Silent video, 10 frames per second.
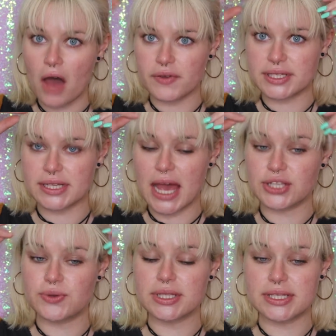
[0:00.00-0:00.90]
Obviously,
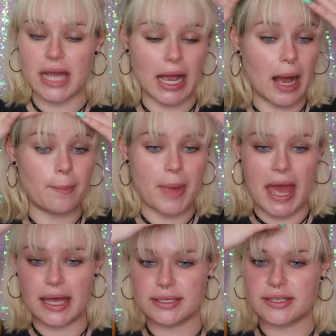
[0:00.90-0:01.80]
as you can see, I got
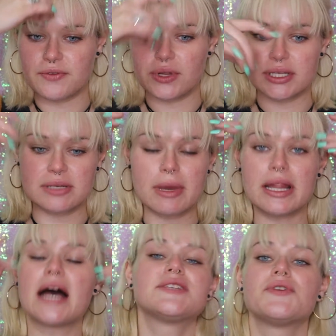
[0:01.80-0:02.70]
bangs. If you didn't see my
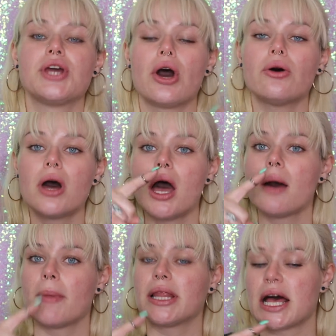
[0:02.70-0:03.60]
last video,
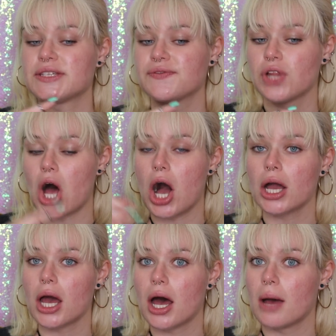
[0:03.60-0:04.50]
my last
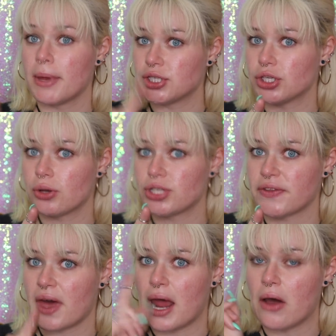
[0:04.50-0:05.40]
vlog, make sure to go
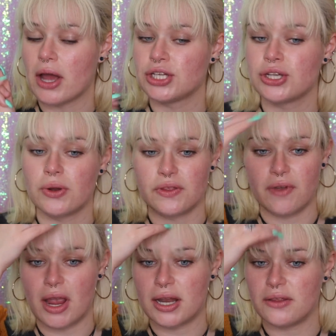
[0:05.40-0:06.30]
check that out. I showed at the
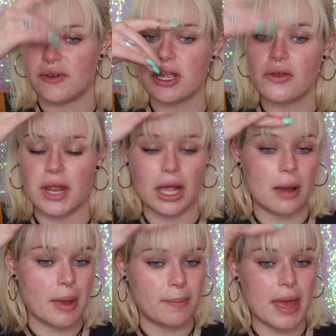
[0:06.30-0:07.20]
very end of the video that I
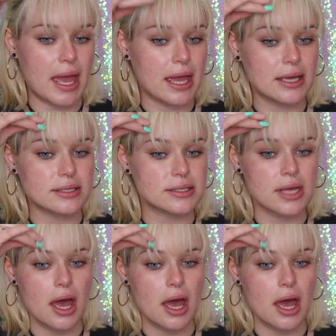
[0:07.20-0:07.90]
cut my bangs.